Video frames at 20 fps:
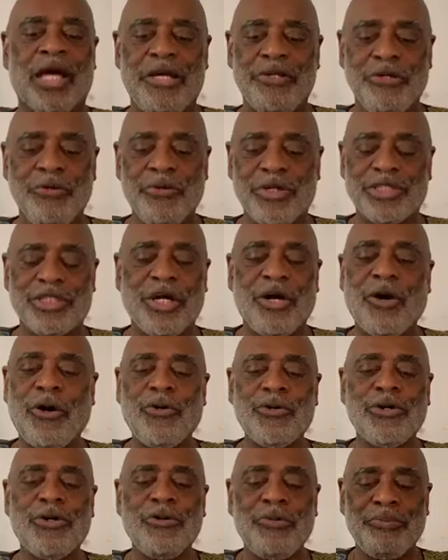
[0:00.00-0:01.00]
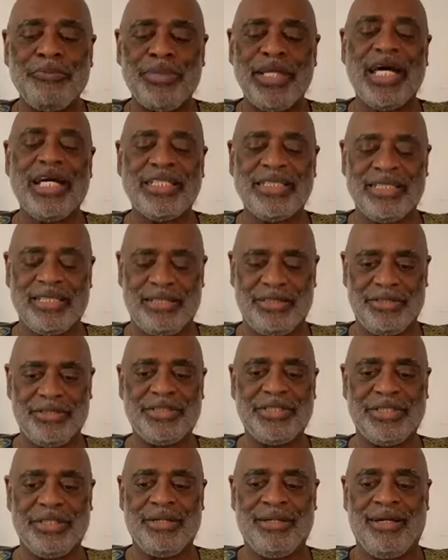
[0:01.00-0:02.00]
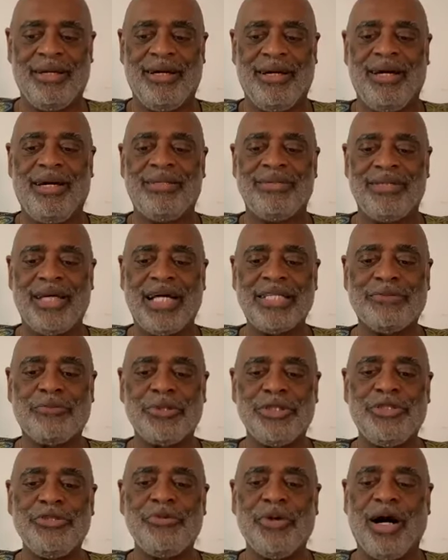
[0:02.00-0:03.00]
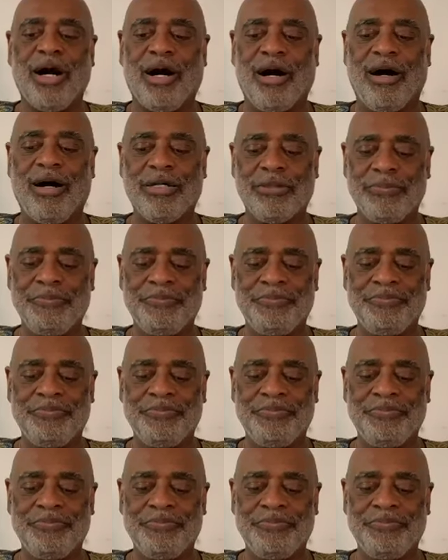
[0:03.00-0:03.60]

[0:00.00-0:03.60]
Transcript: And you are total blessings. That's what you are.